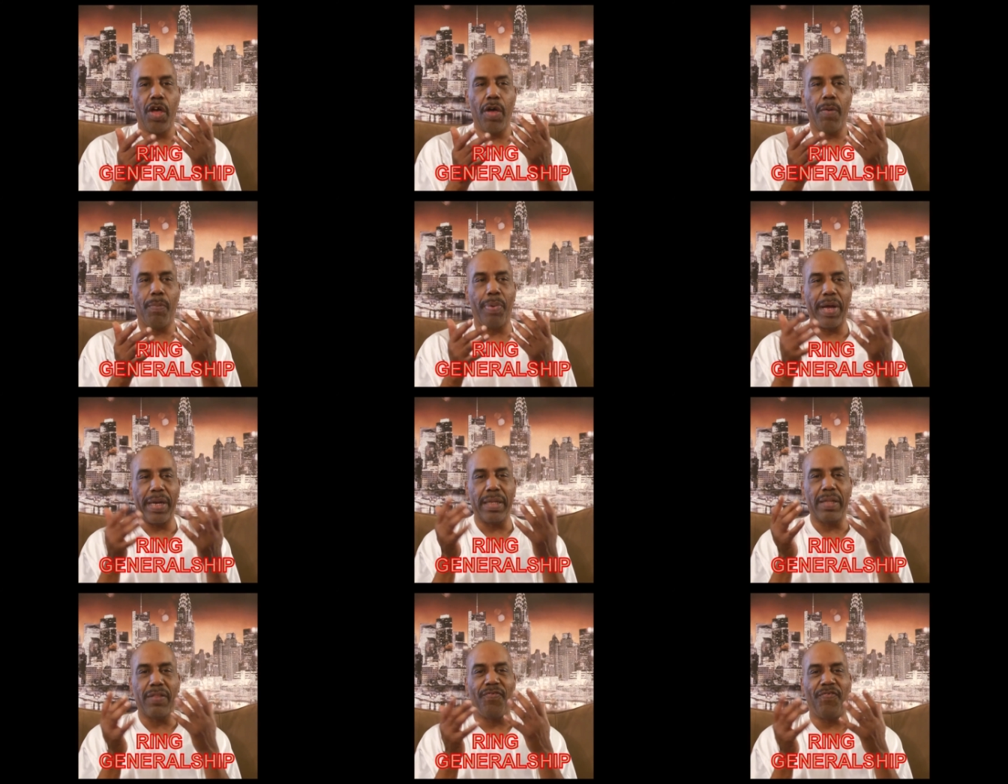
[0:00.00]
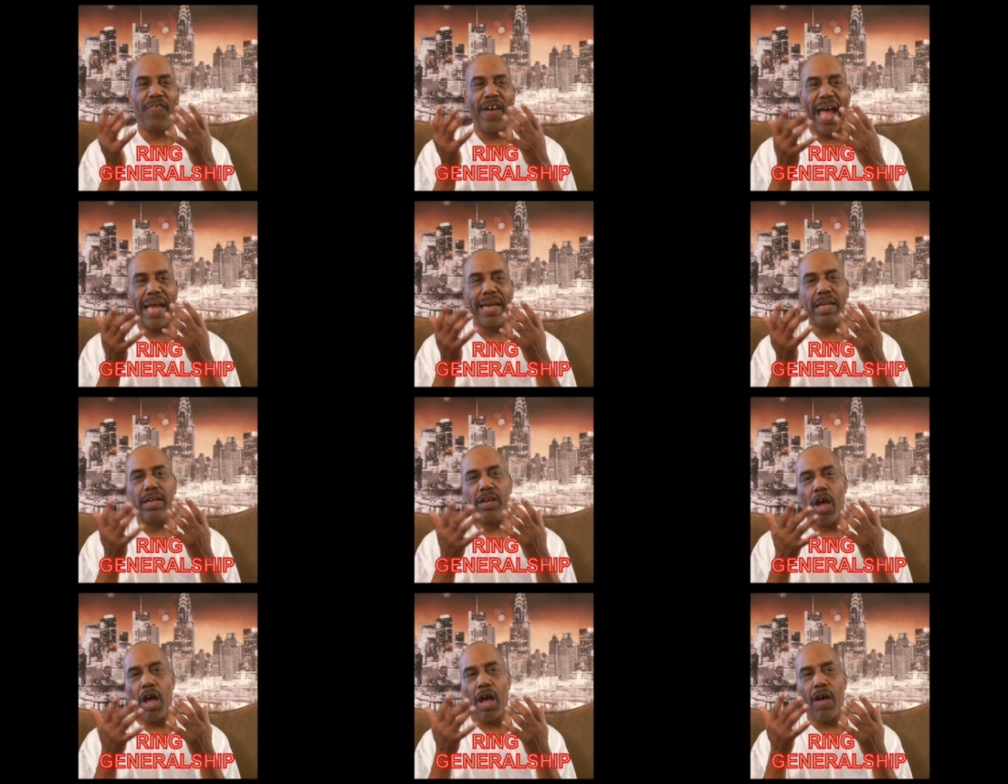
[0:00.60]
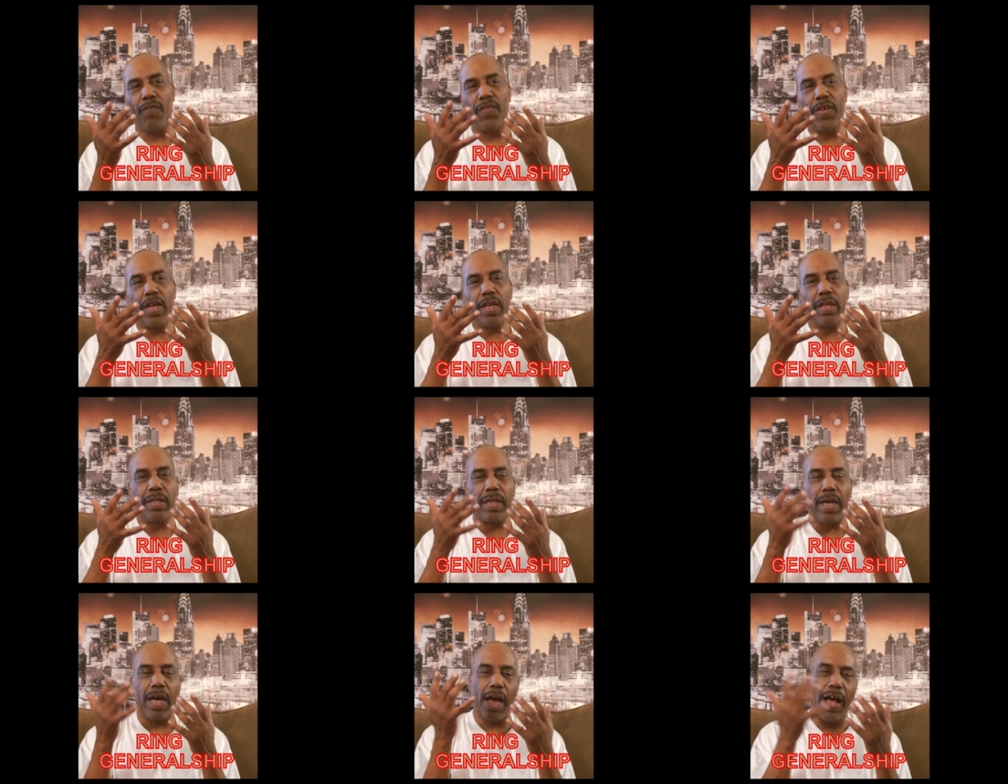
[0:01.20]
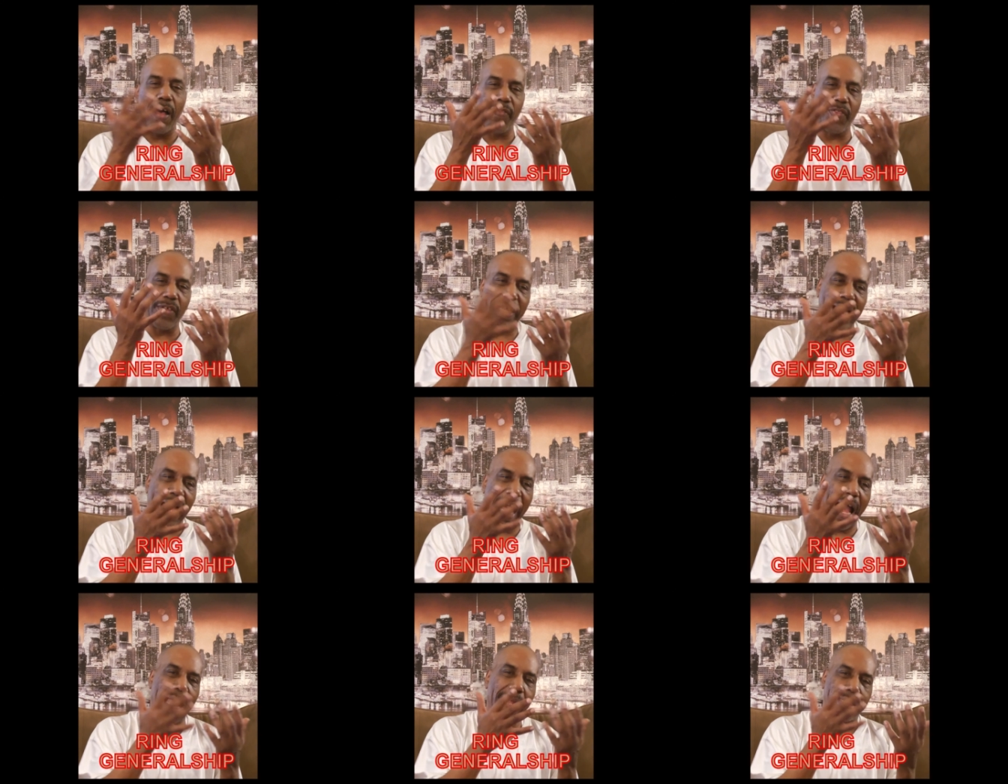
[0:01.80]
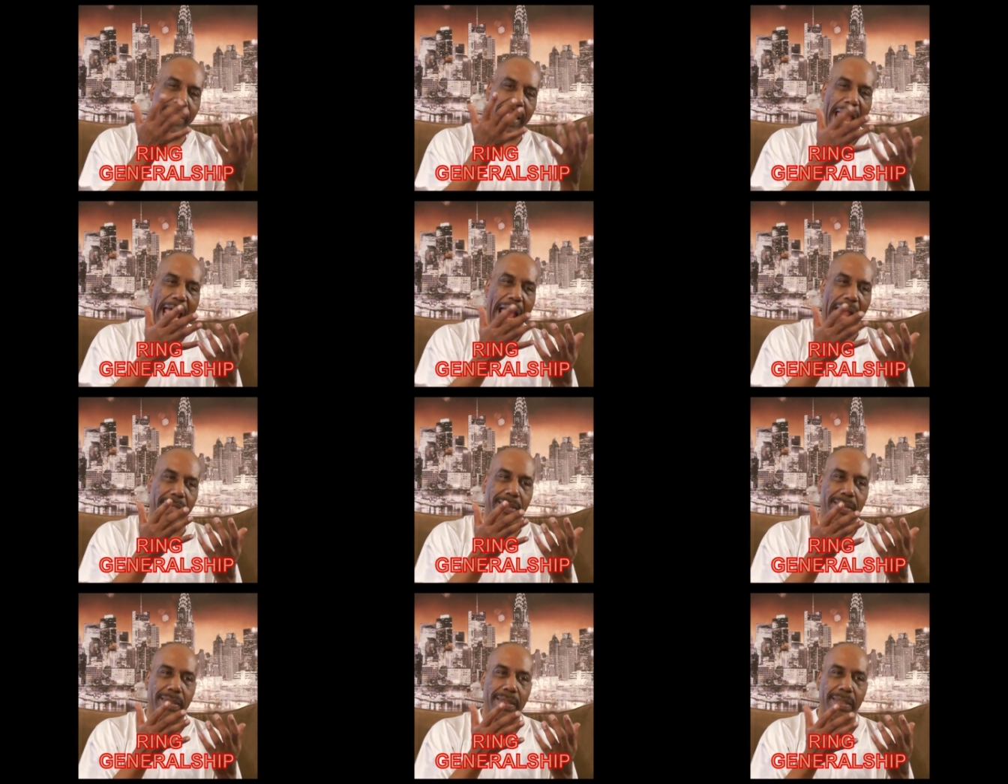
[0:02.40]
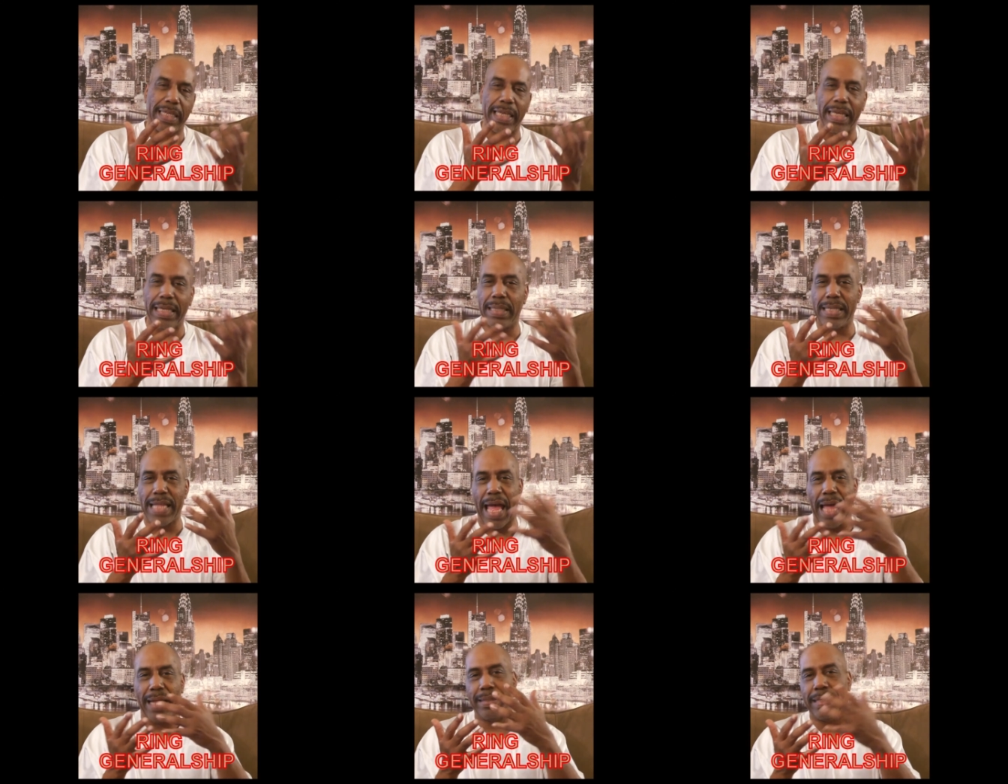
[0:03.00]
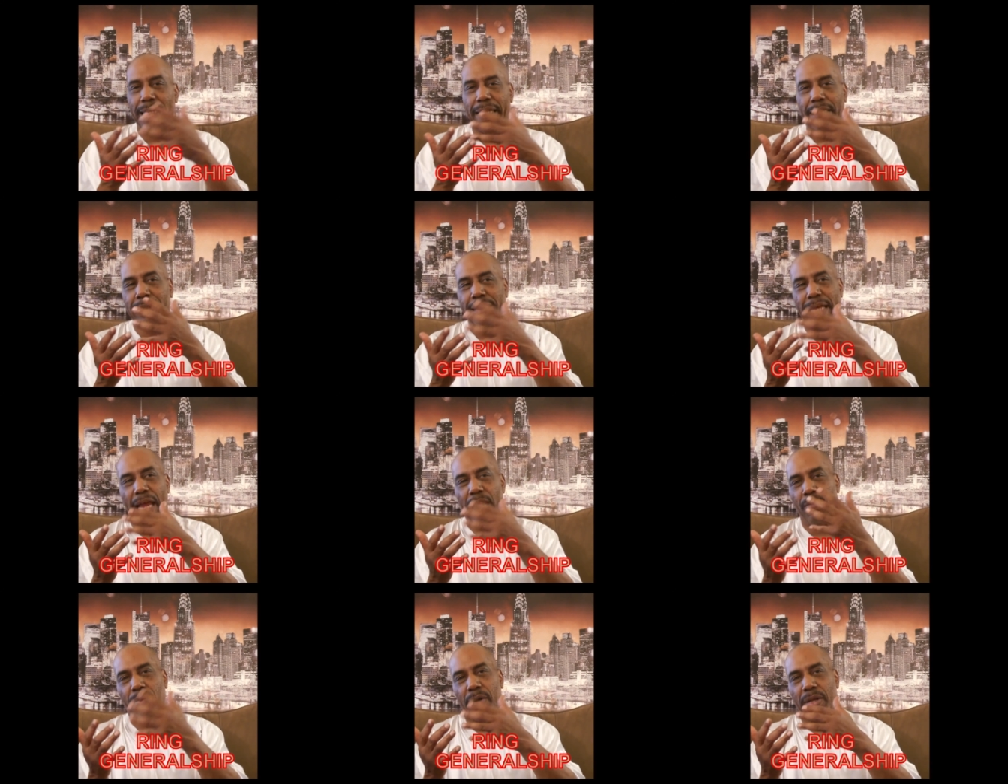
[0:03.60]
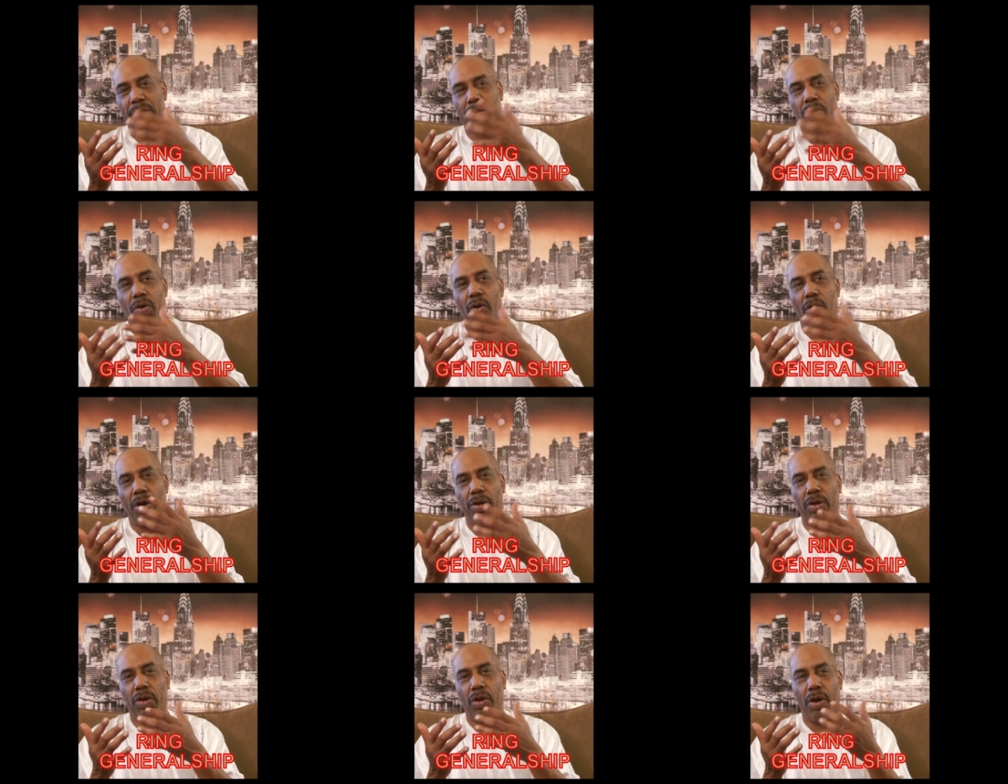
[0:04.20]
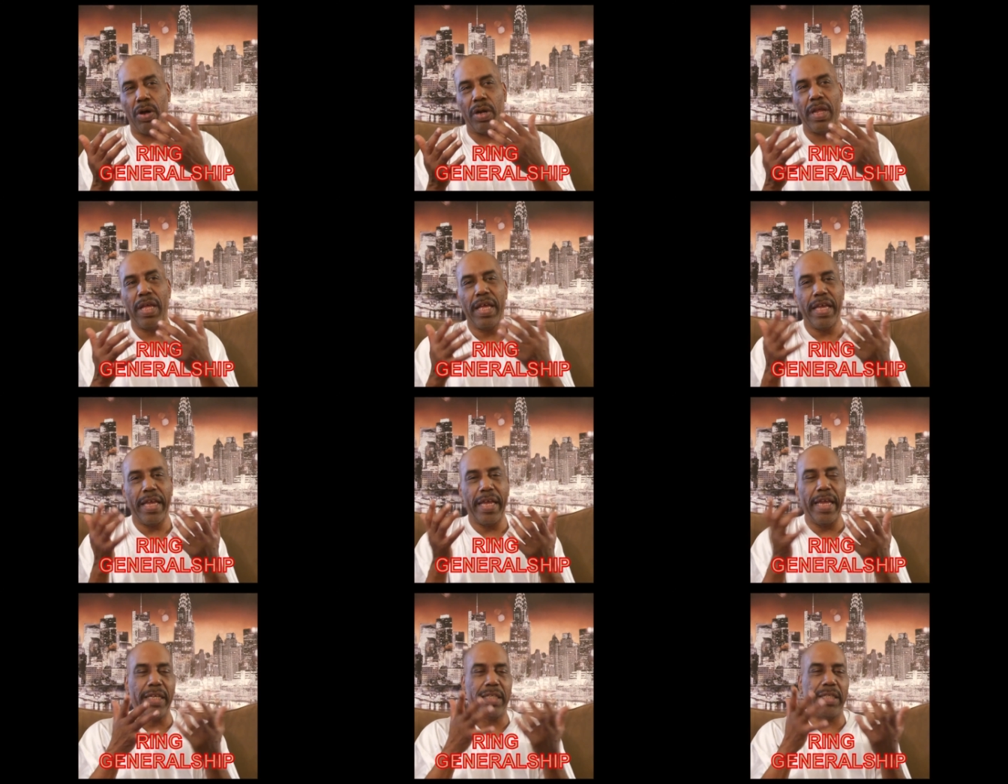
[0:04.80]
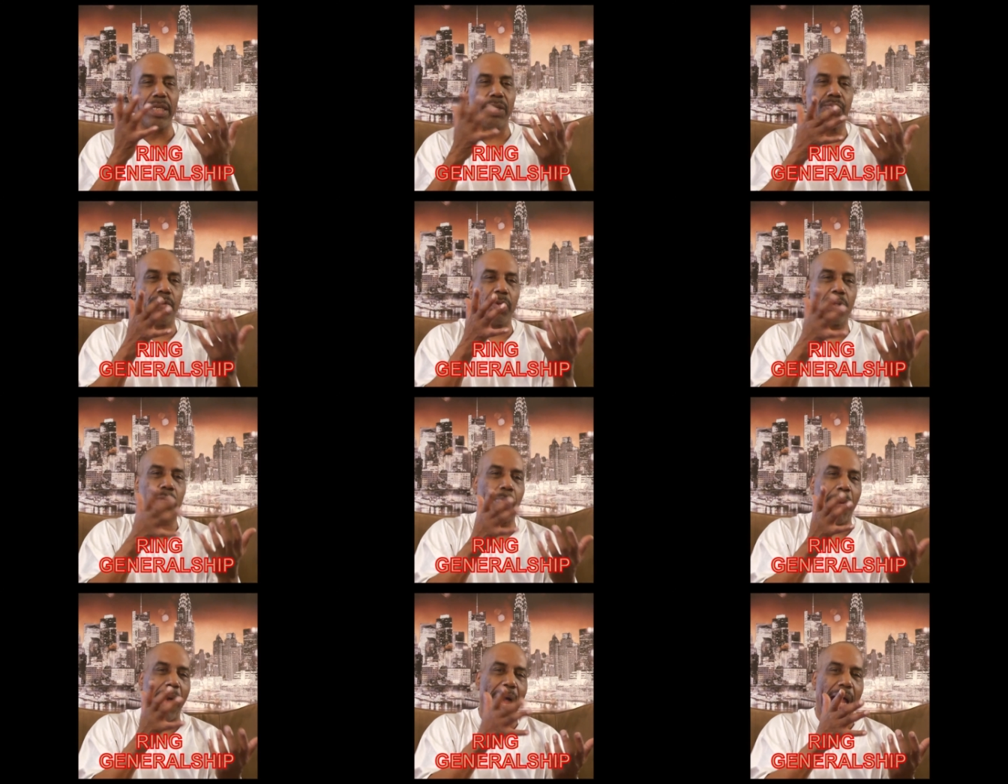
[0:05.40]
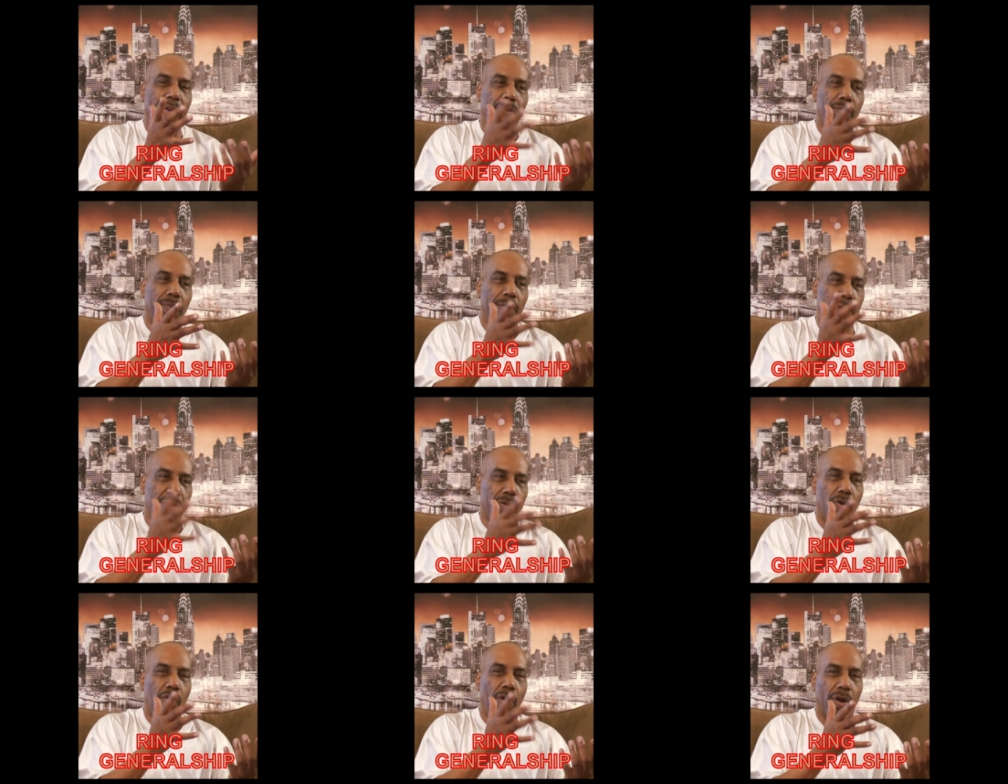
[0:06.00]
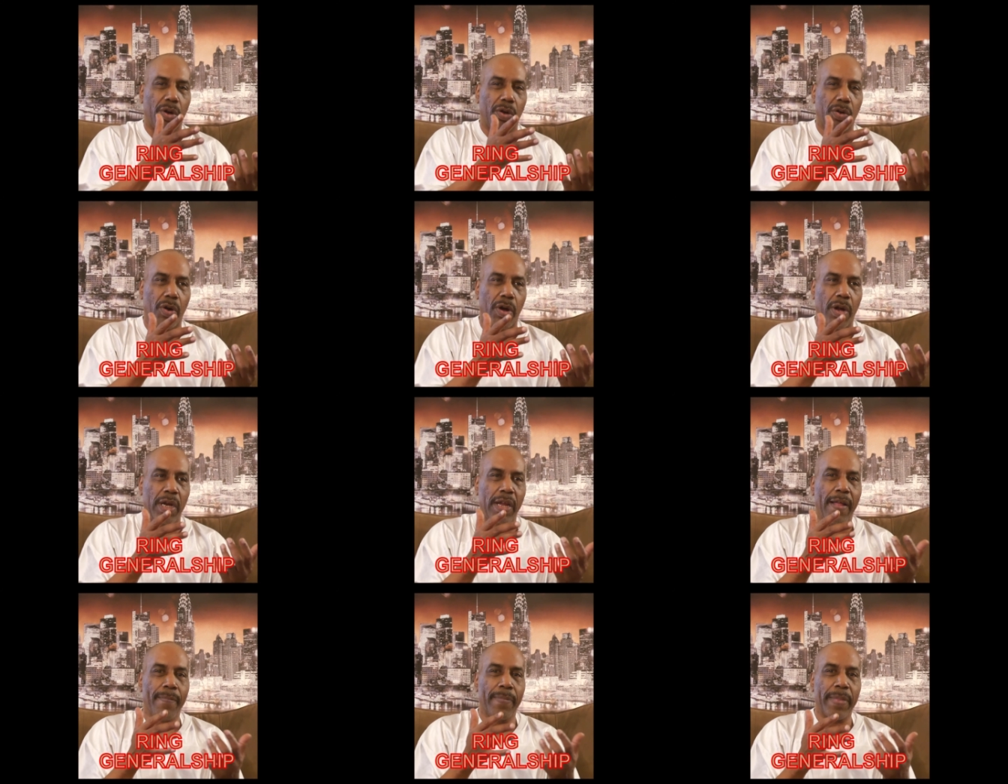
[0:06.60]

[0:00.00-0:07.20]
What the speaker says: but he's fighting off the other guy's actions. He's not dictating what's going on. He's just responding to what's going on.